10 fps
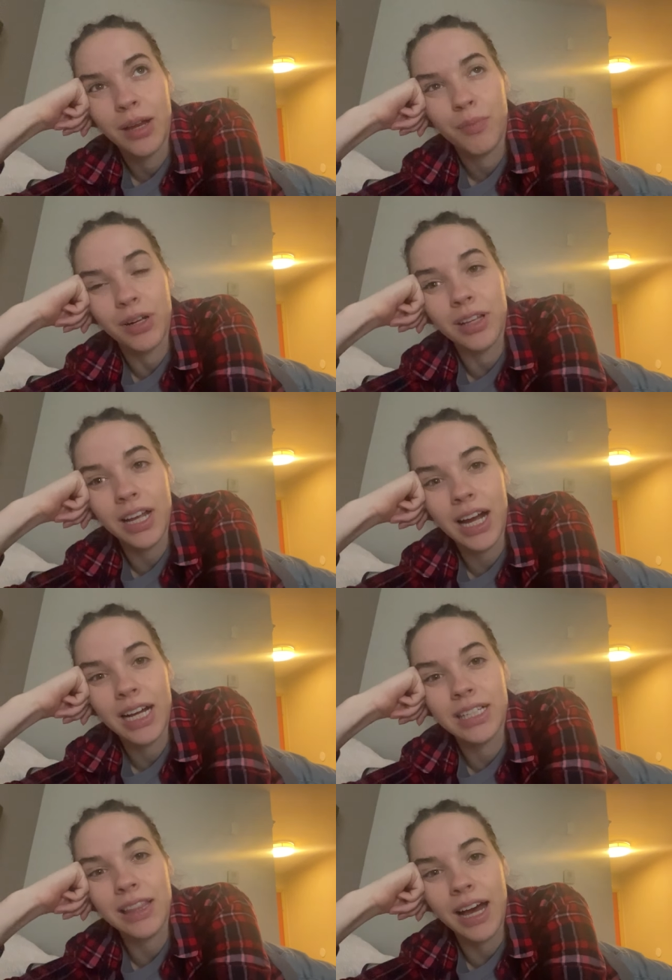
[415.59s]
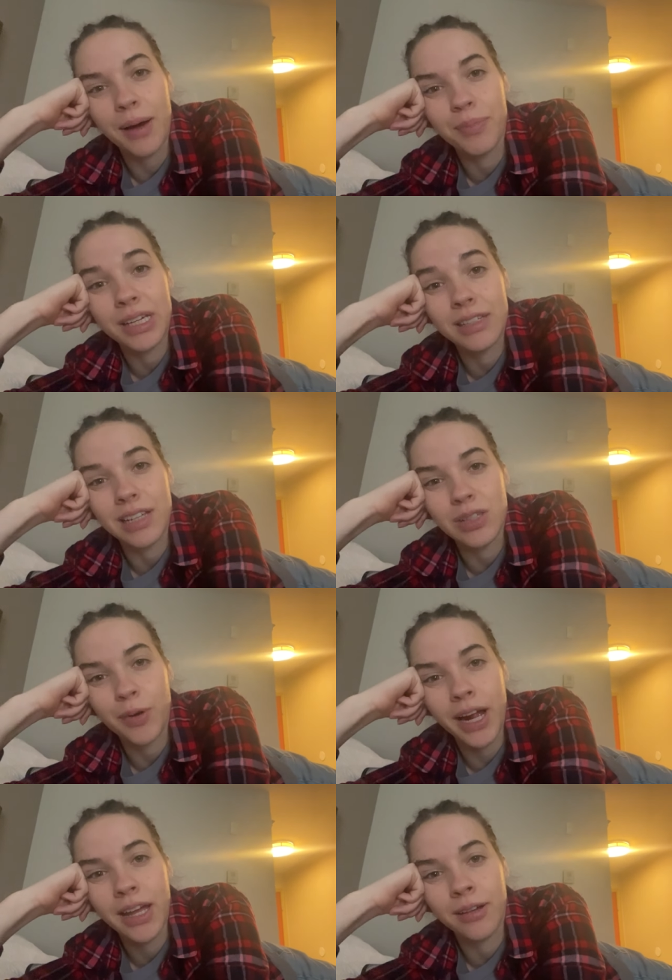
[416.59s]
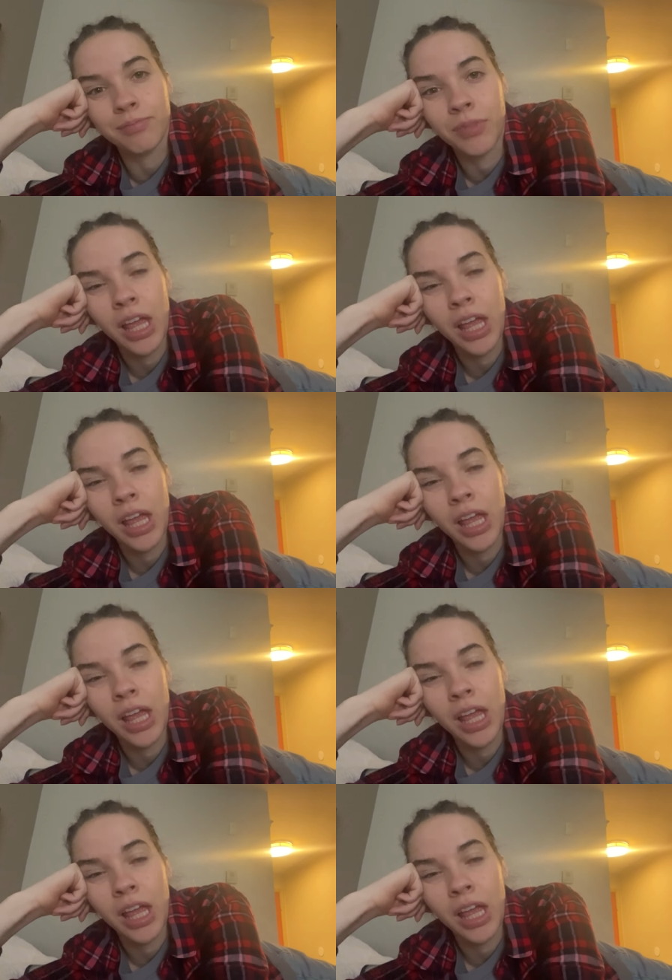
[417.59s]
Apparently, I did that because that's where I hit him.